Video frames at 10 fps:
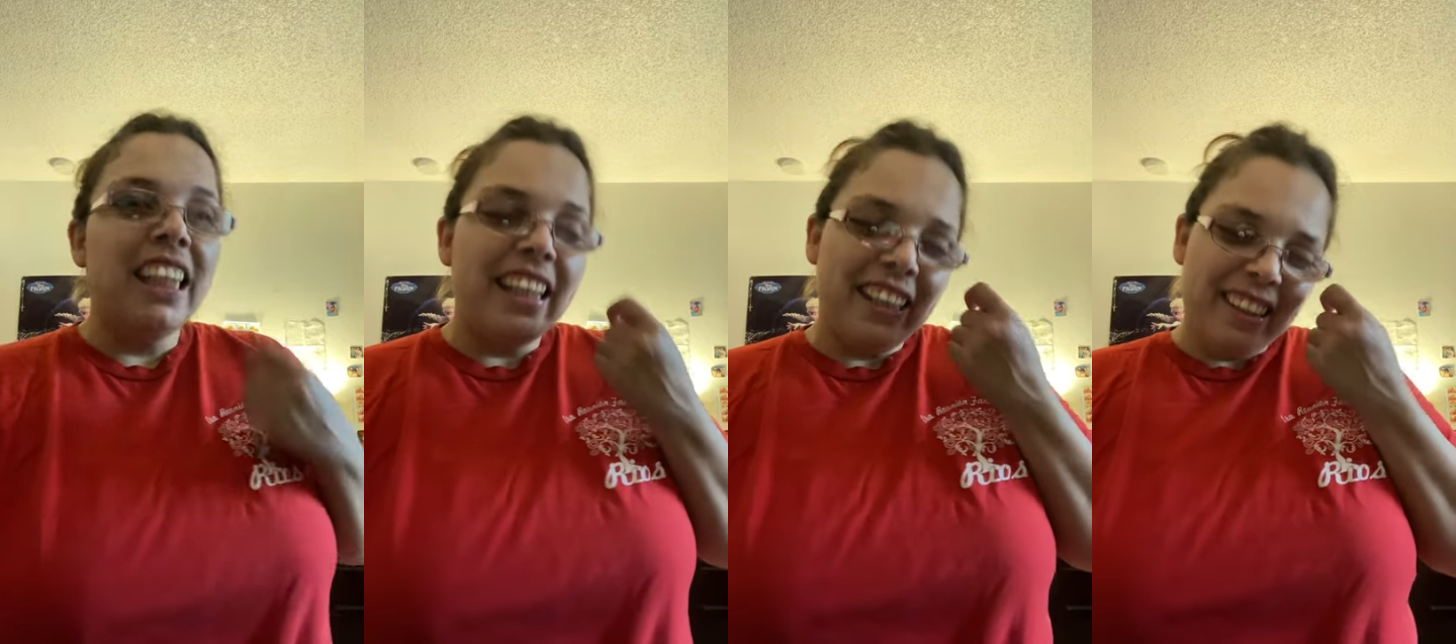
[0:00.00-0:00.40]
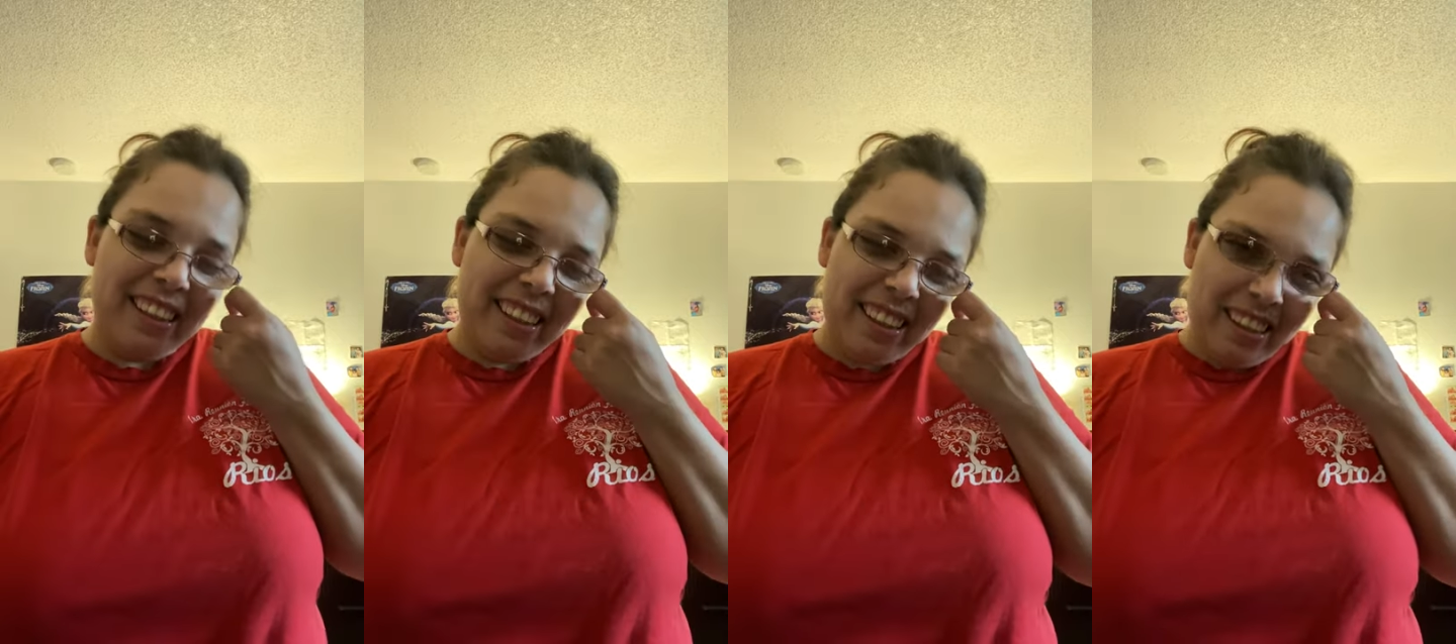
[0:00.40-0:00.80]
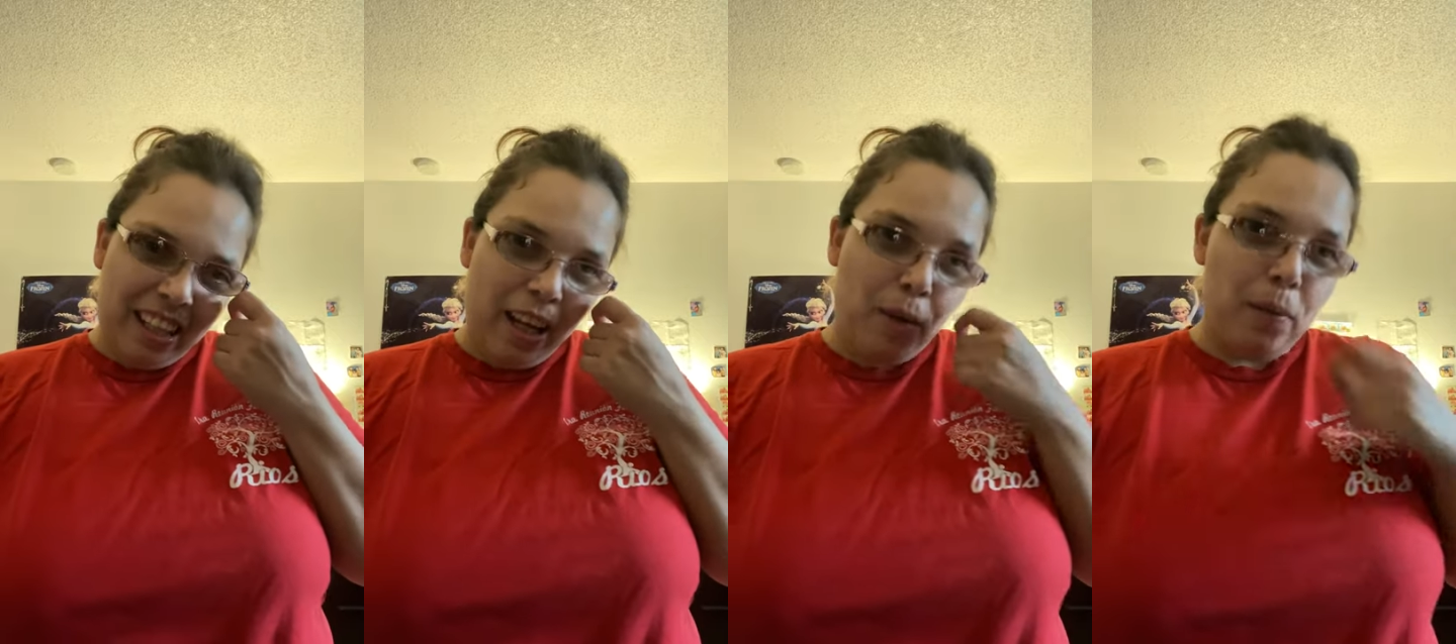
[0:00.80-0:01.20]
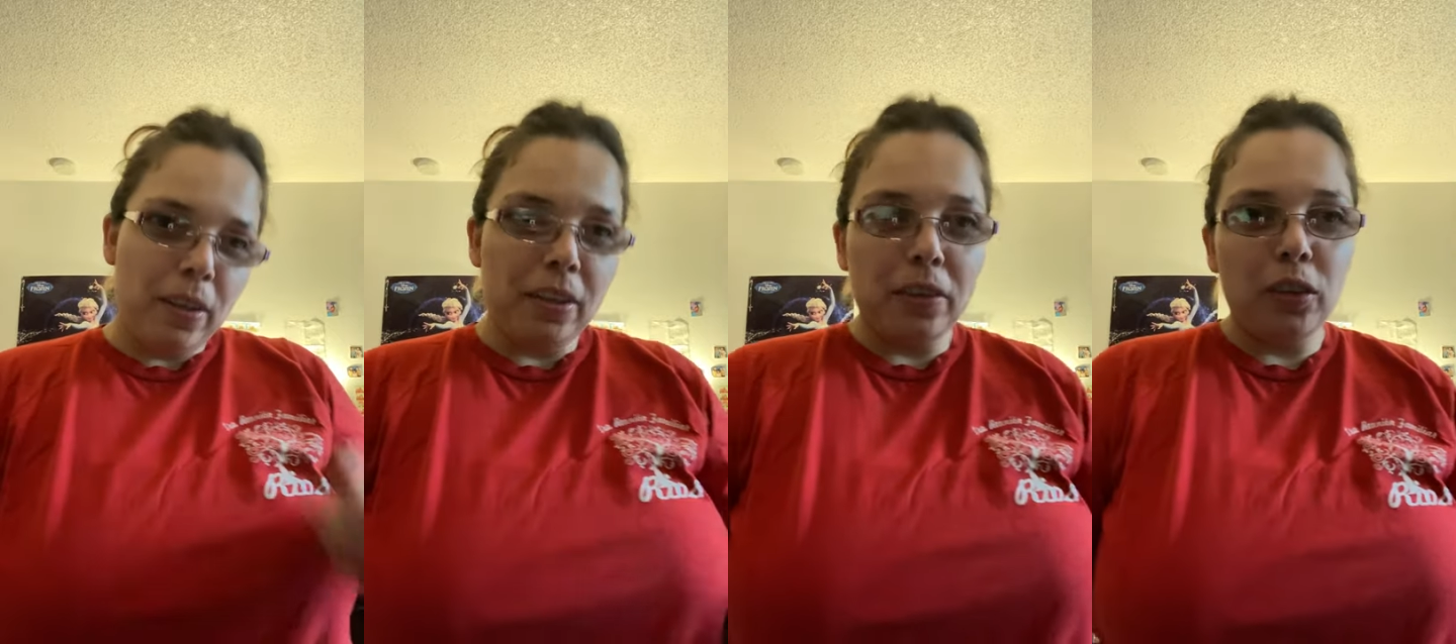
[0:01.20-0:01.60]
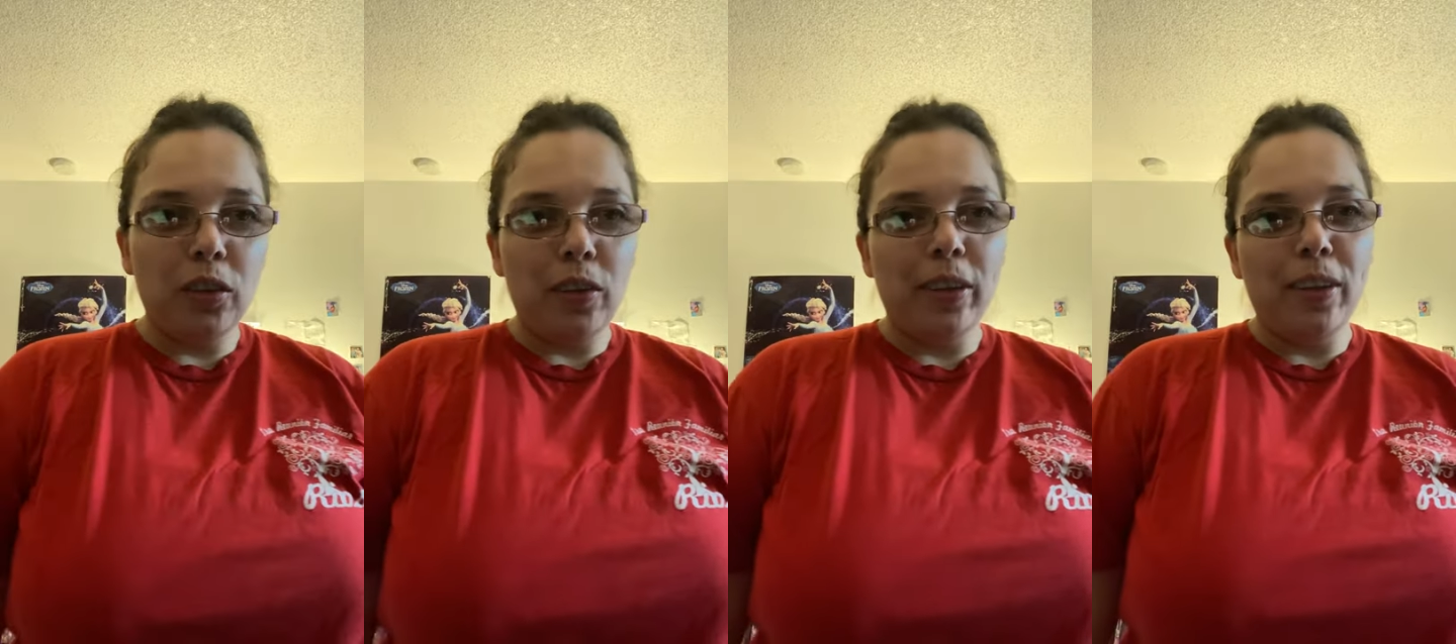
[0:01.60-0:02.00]
And then I want to
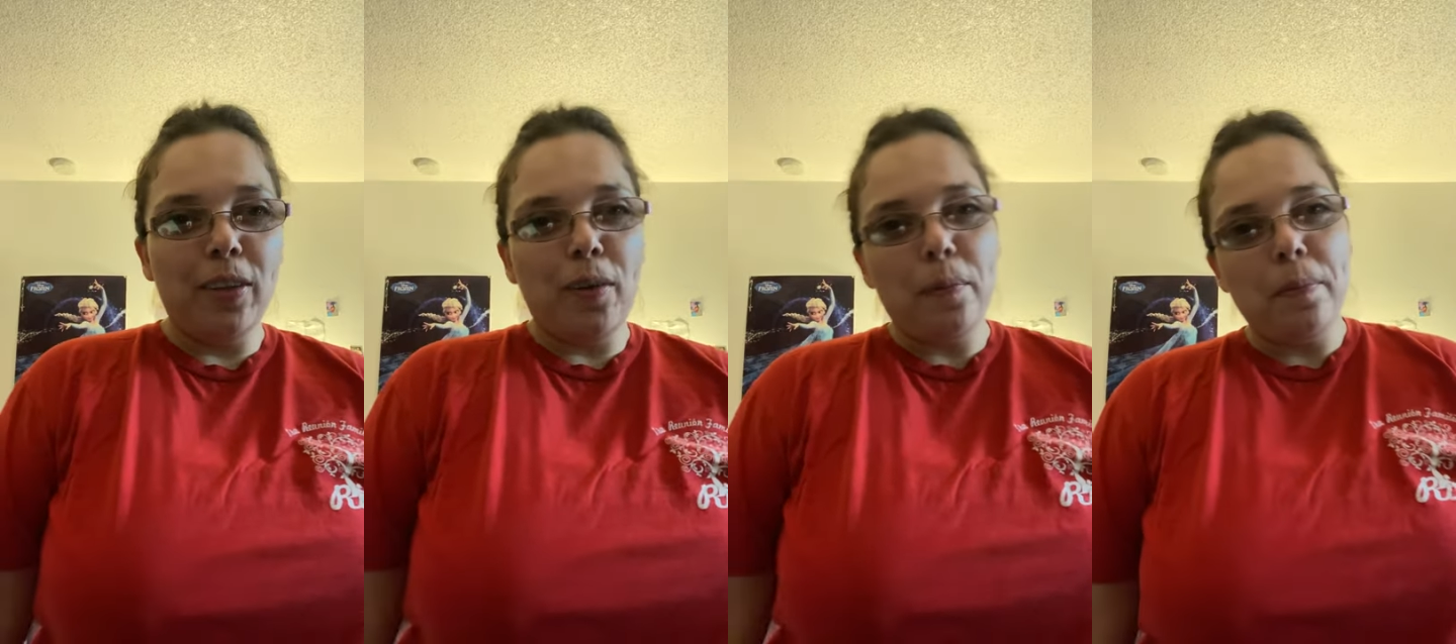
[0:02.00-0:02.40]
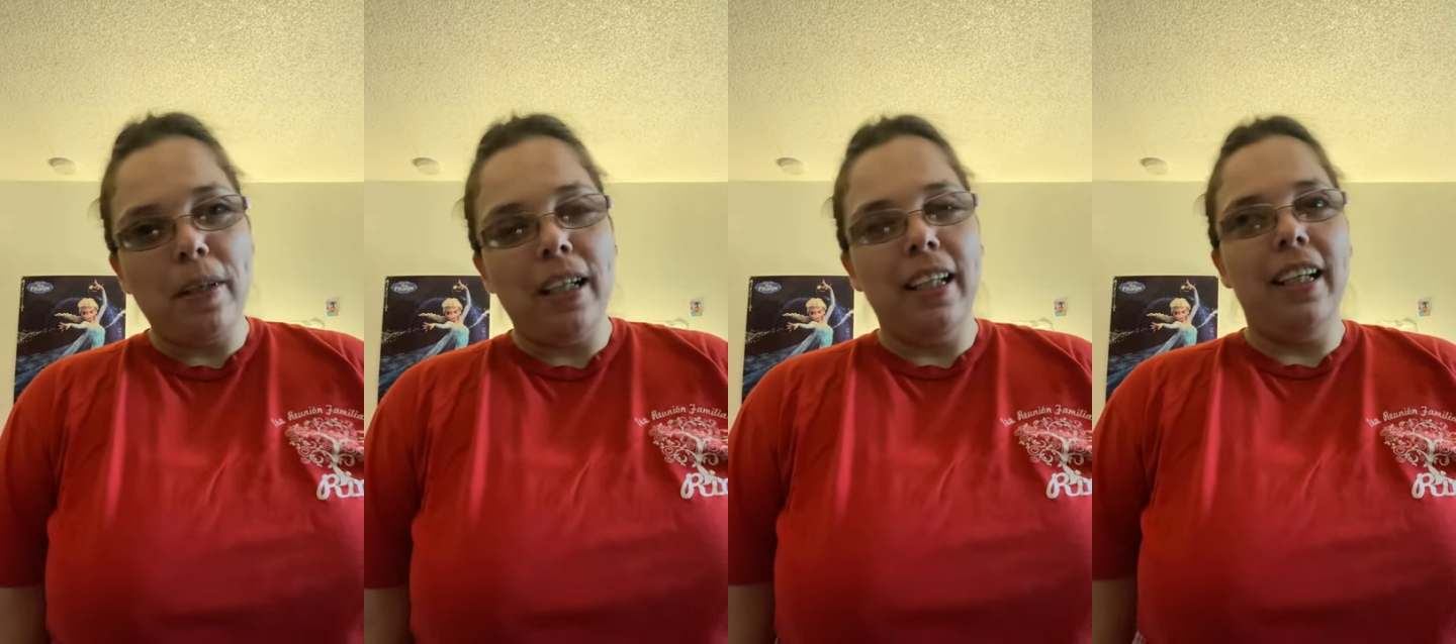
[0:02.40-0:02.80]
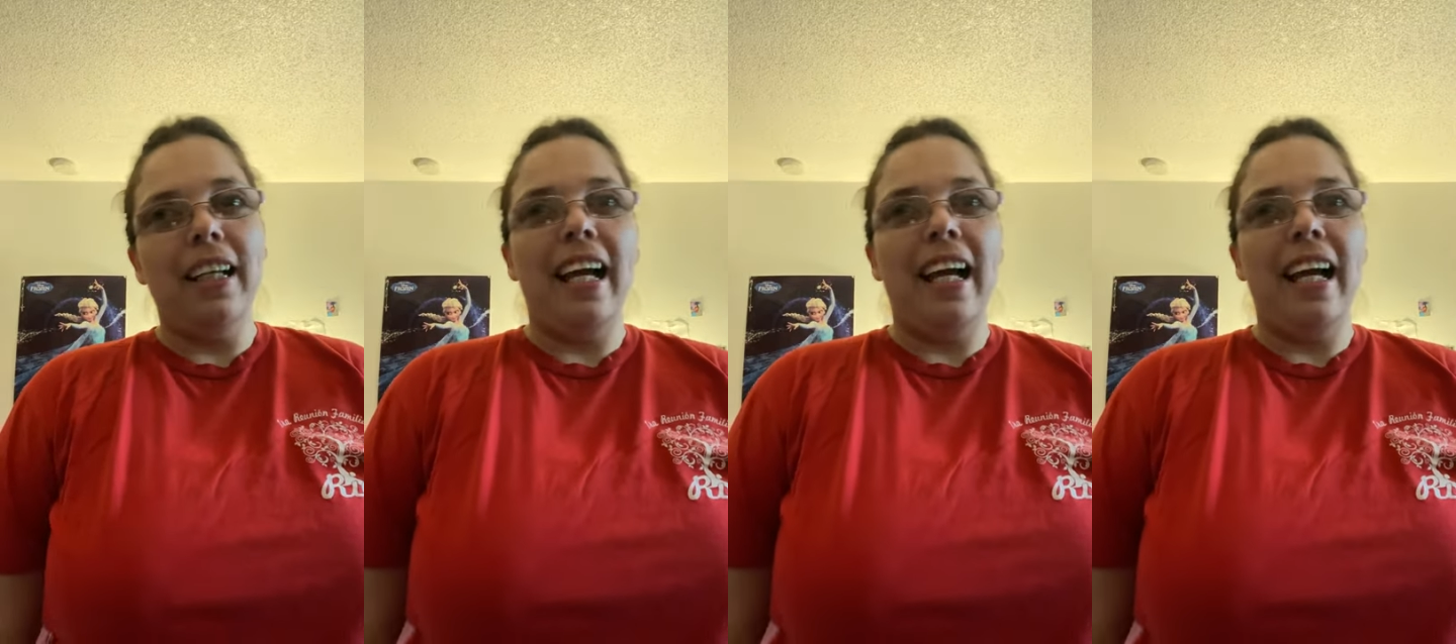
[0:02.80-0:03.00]
show you all my